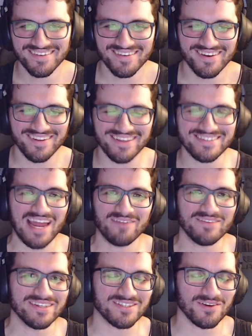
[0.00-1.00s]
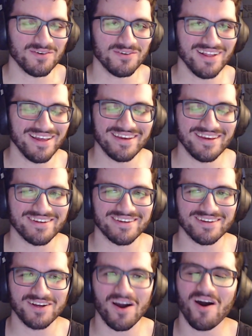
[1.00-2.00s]
This anime is so, like,
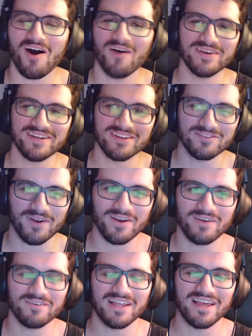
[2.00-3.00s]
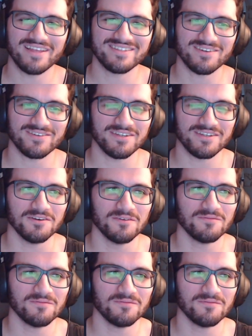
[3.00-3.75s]
calming. It's very real. It's so cute.